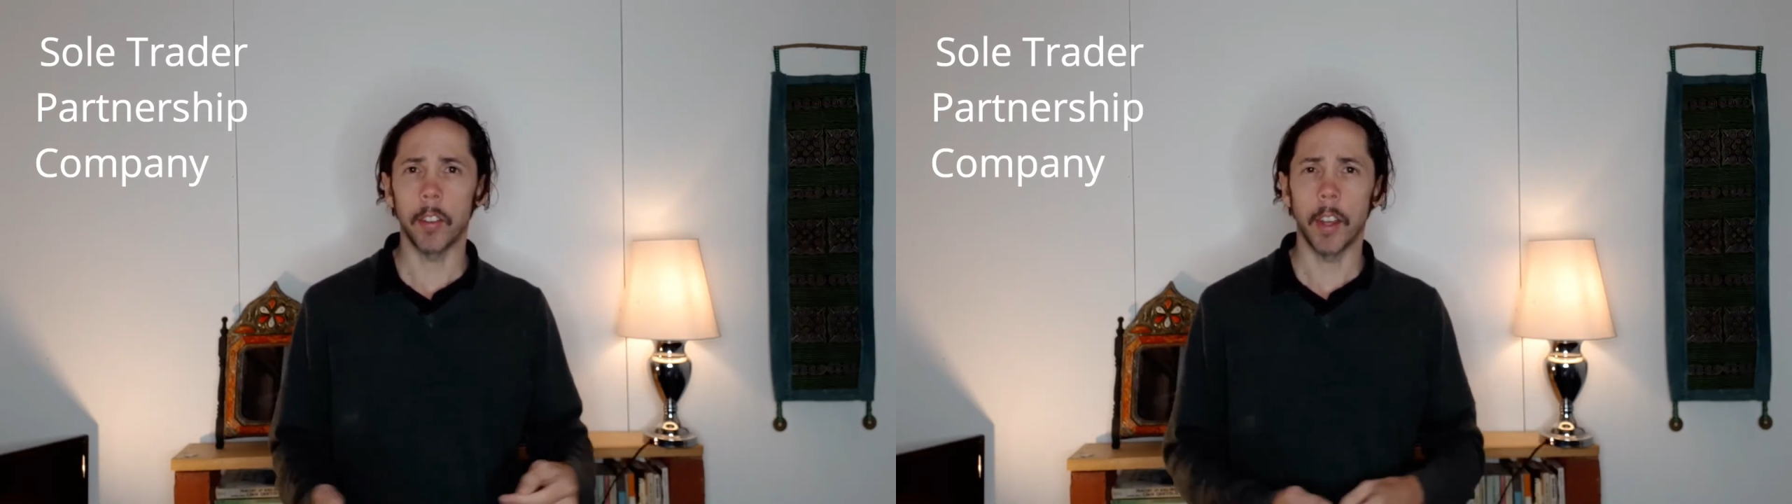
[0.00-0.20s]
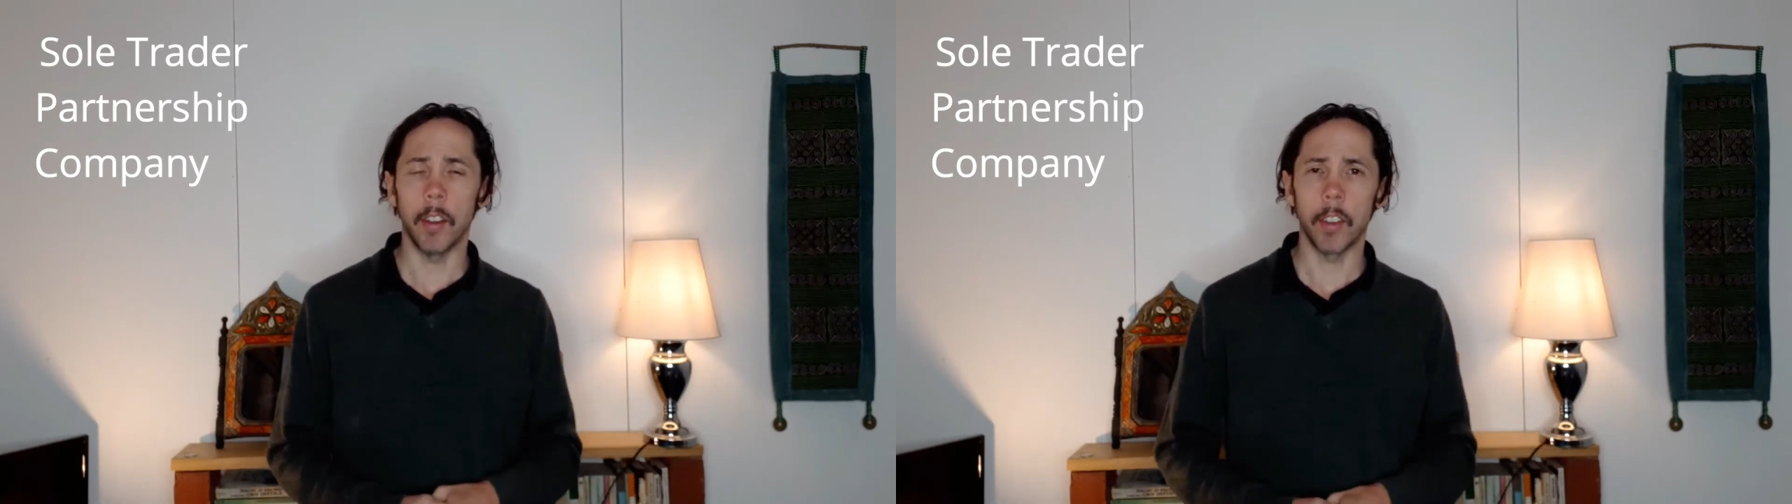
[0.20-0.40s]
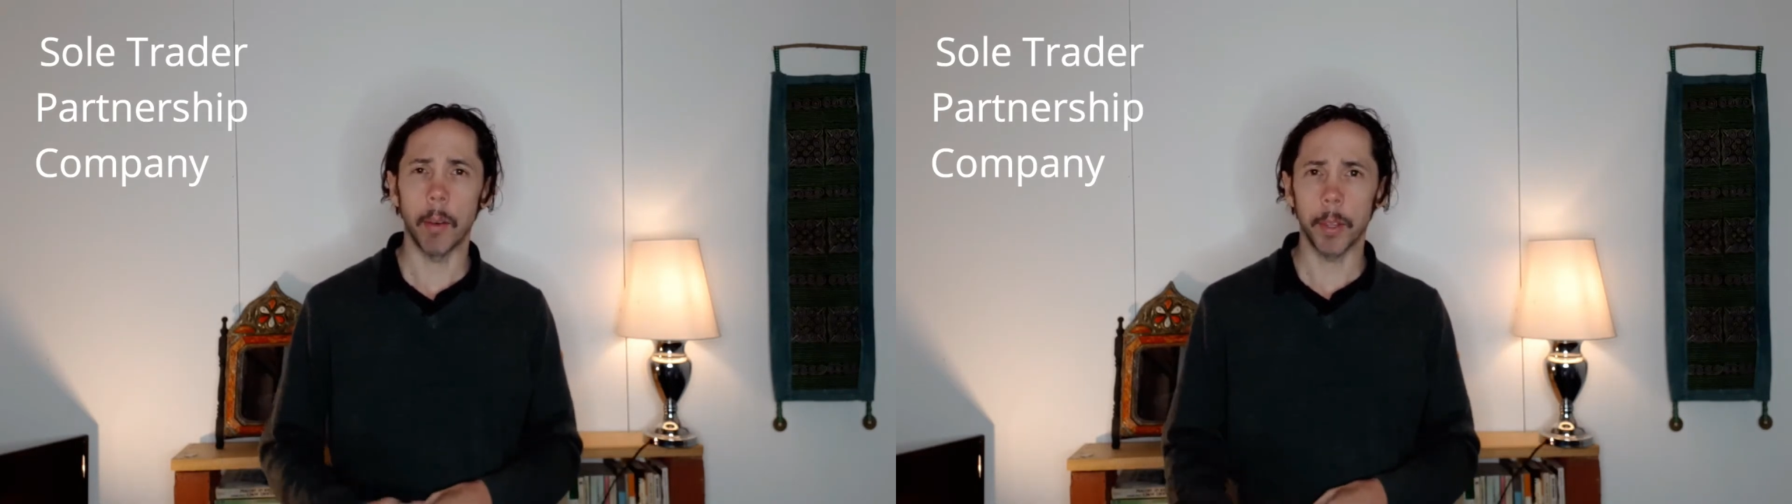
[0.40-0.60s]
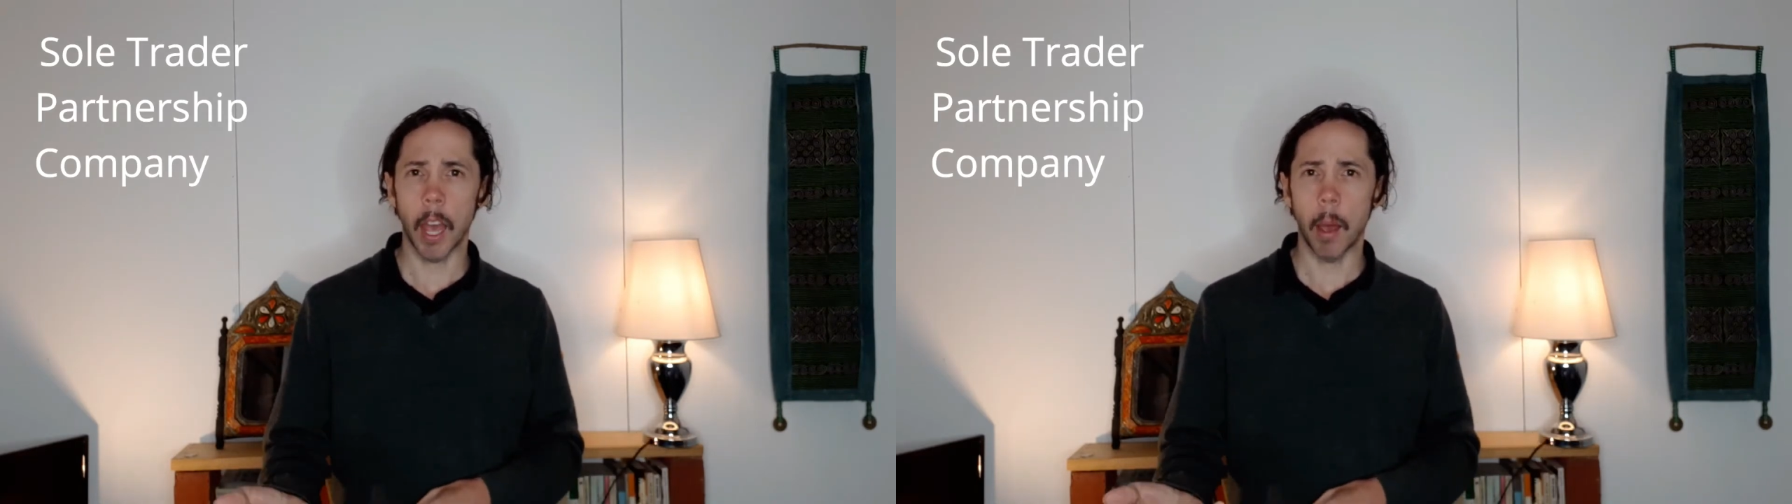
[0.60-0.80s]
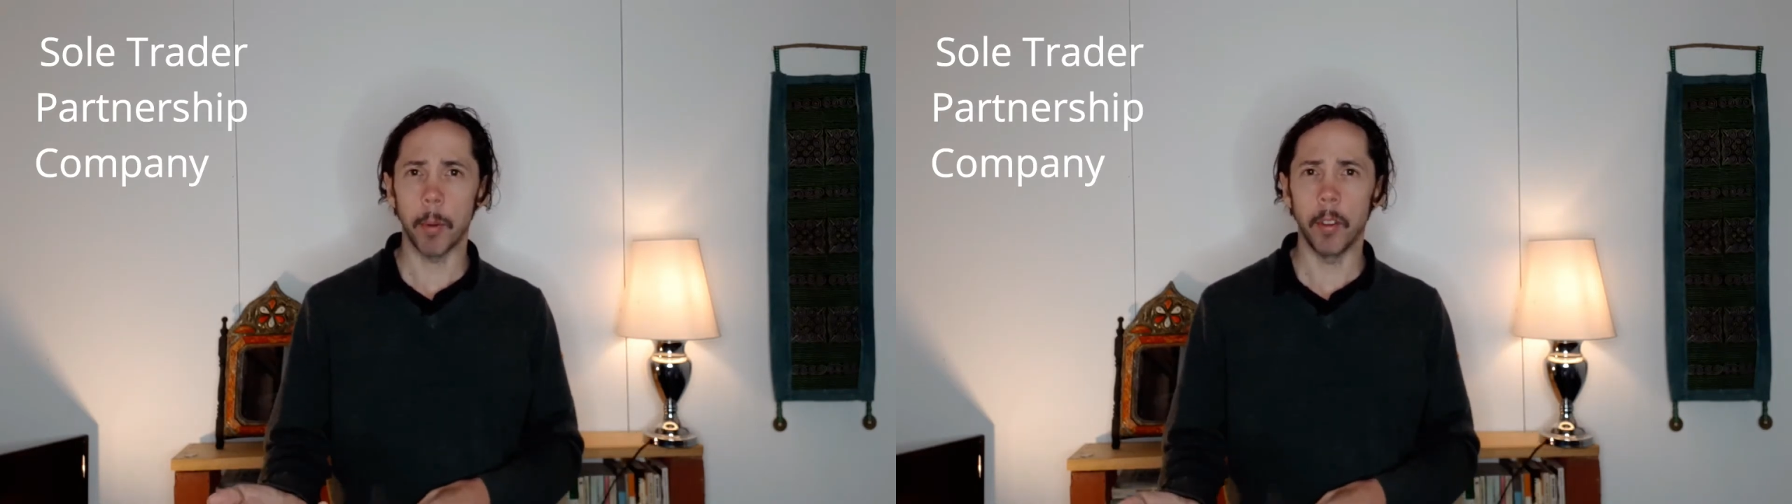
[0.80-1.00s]
and something
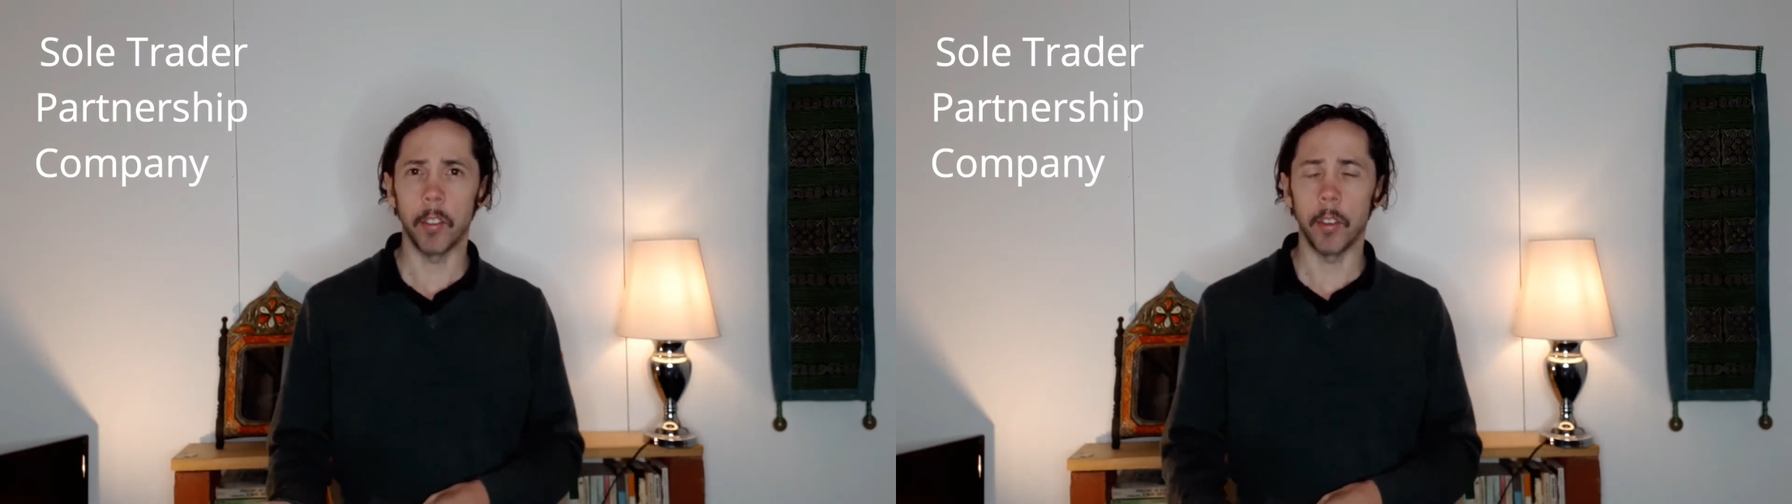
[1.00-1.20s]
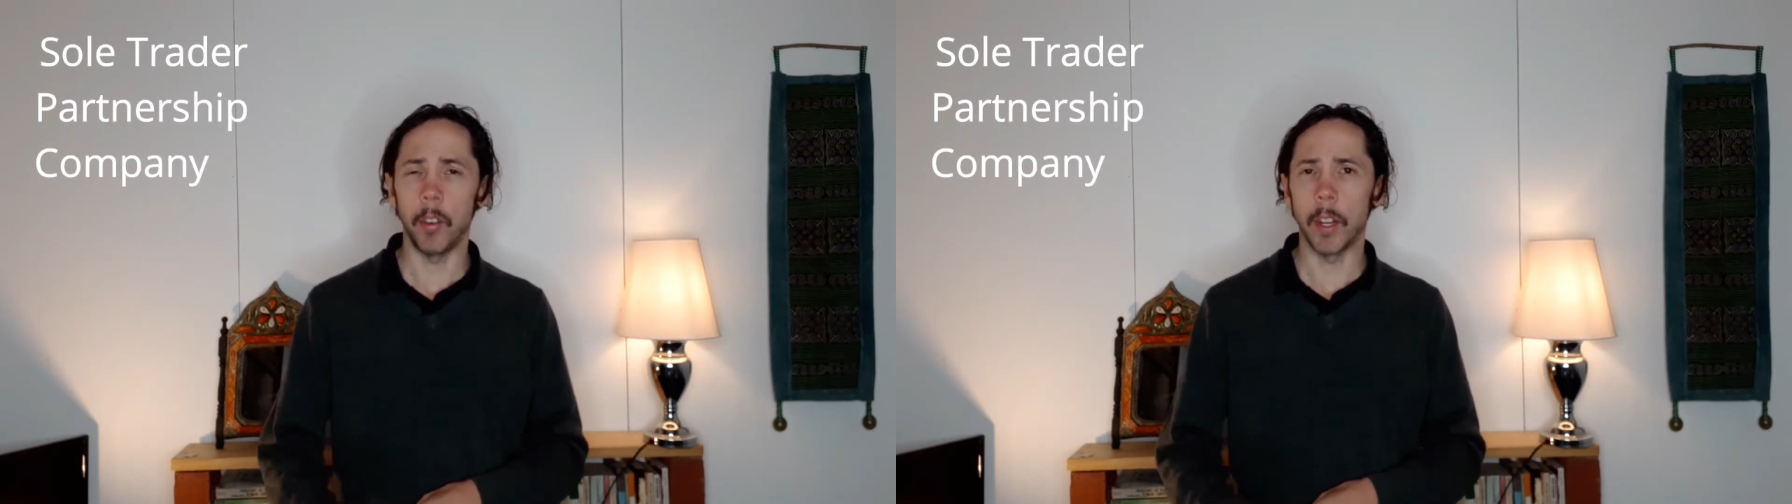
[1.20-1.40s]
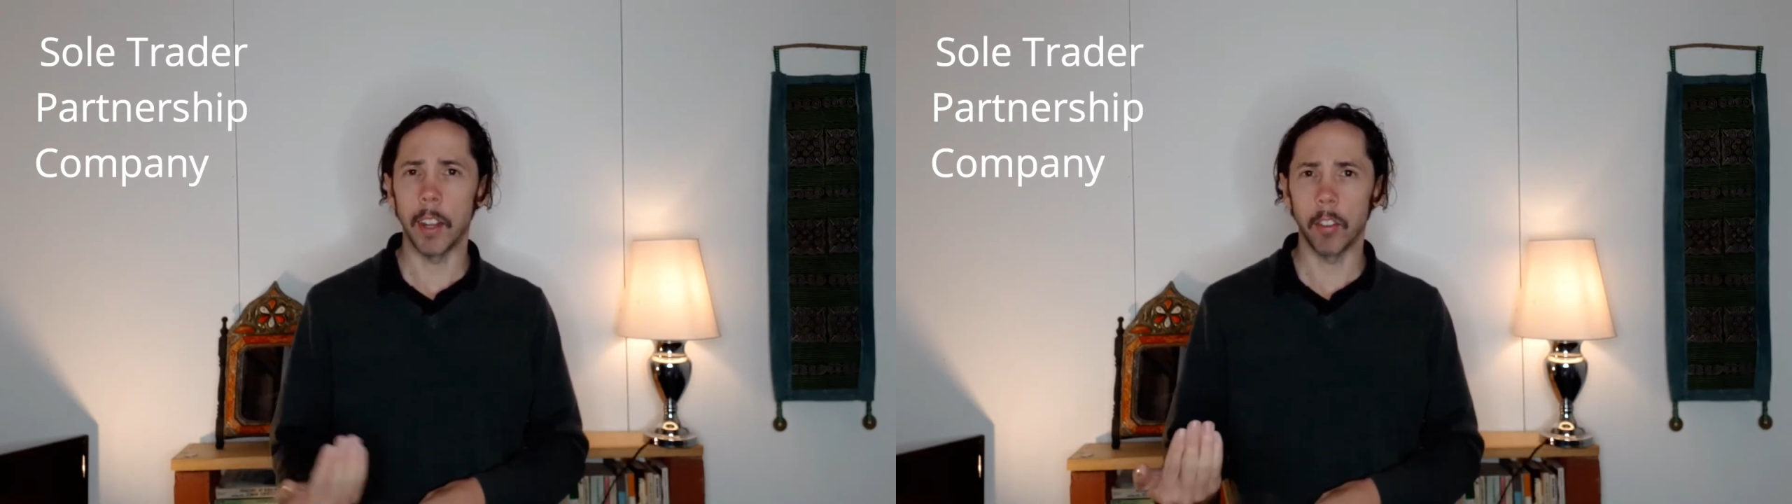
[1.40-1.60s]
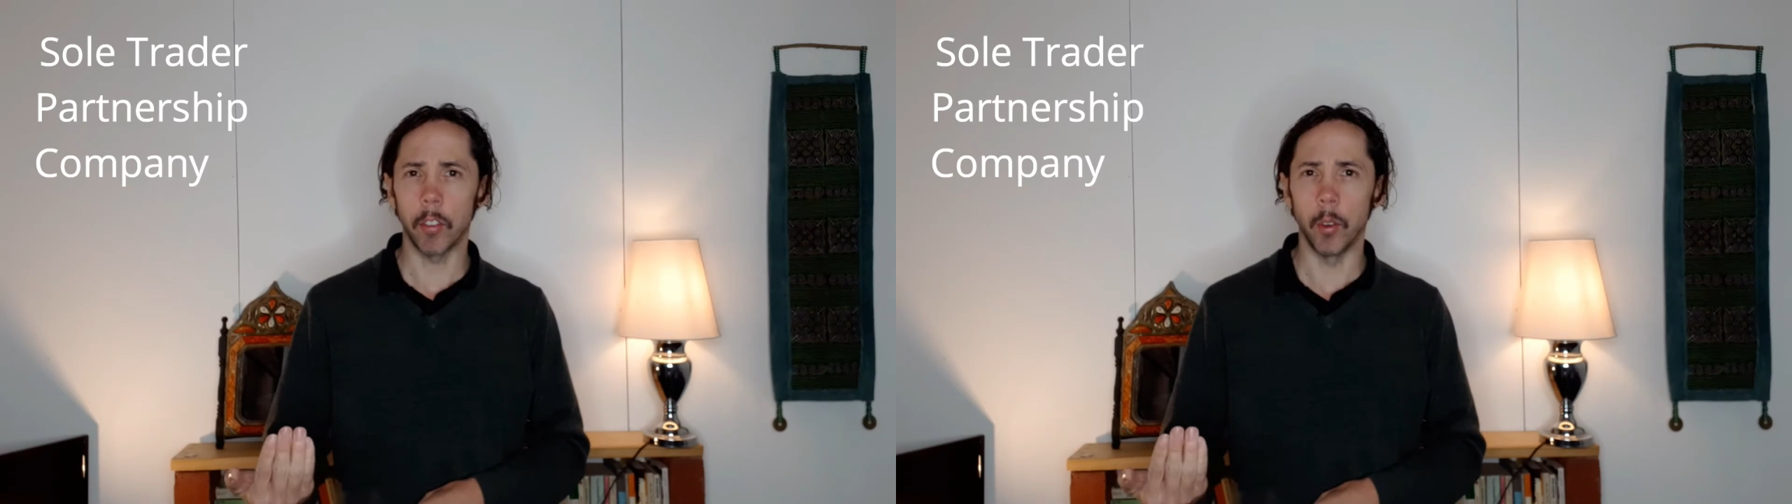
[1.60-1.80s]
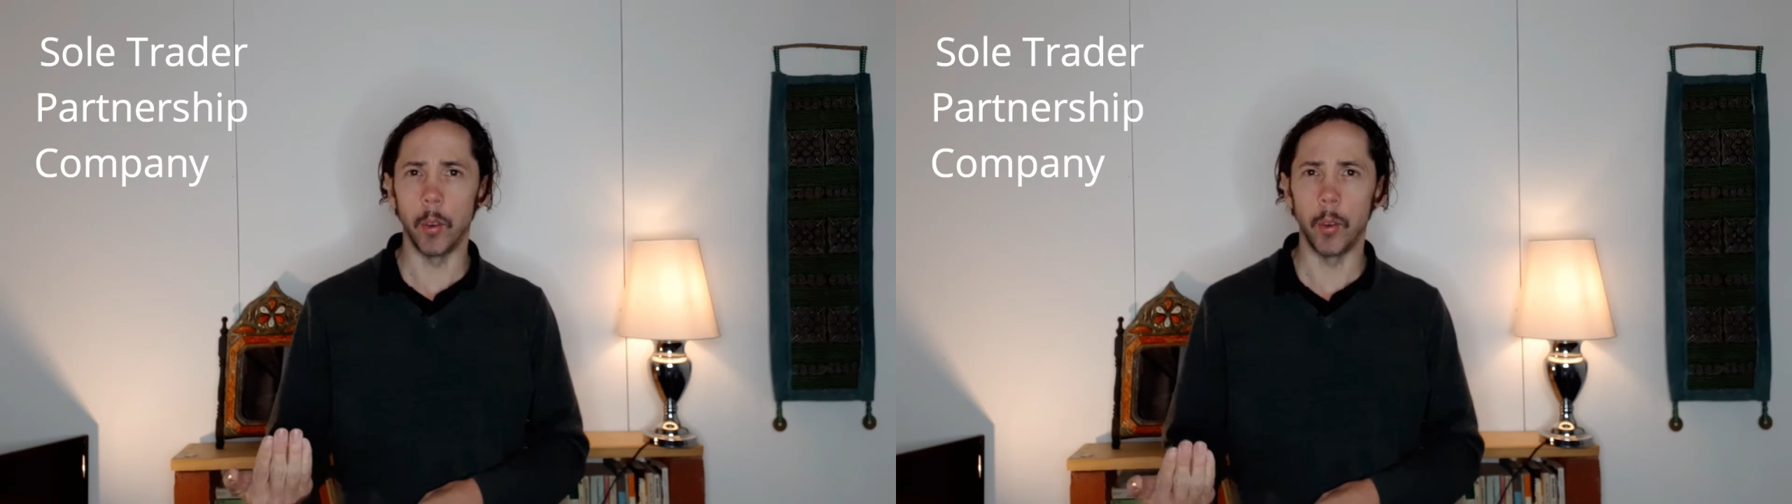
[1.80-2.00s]
happens and you get
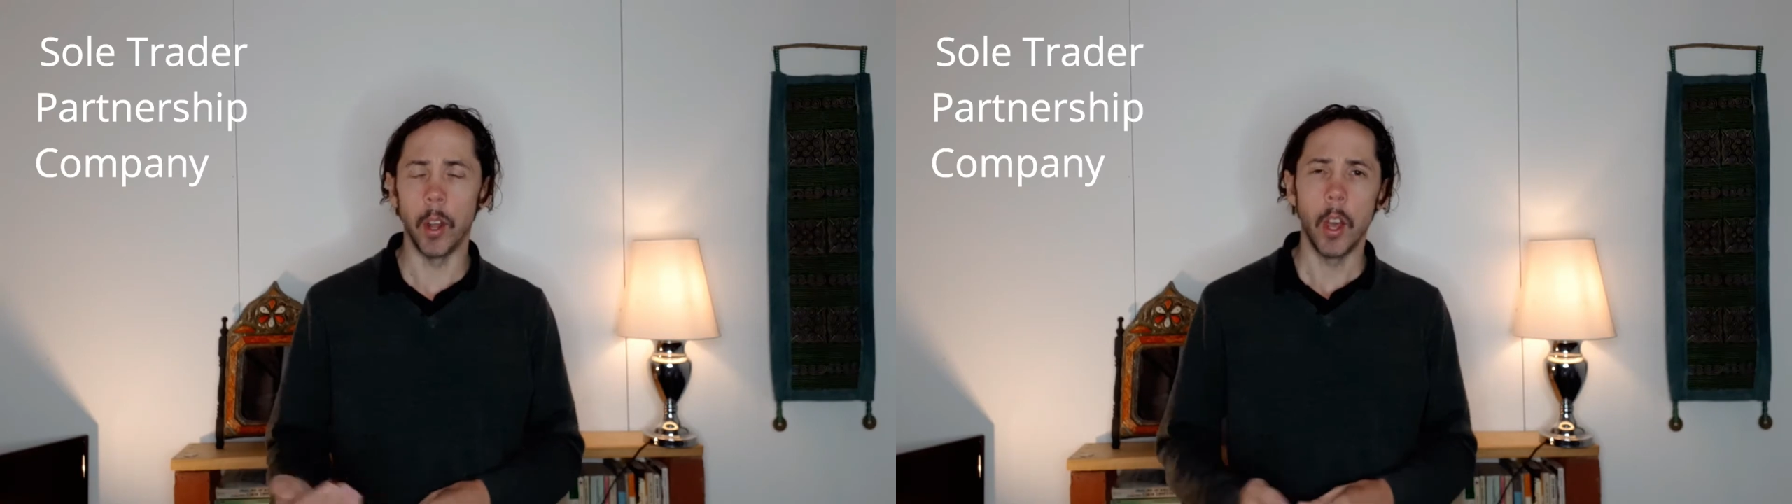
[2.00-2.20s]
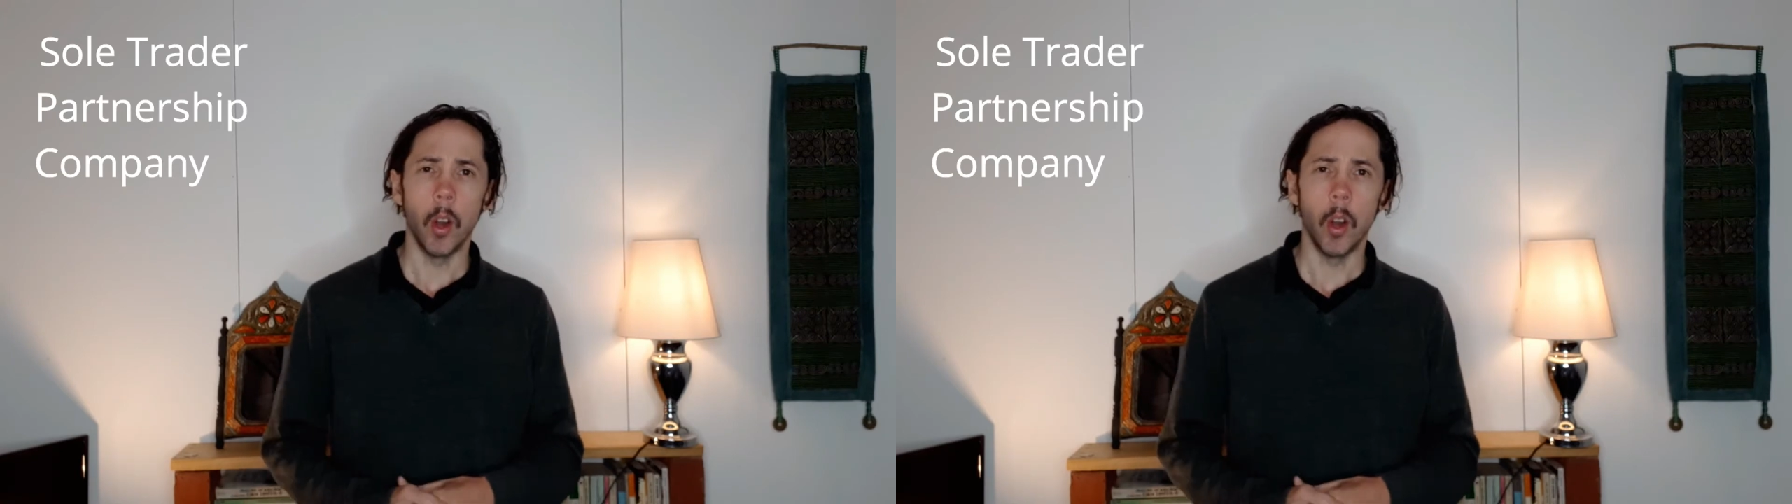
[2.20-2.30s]
sued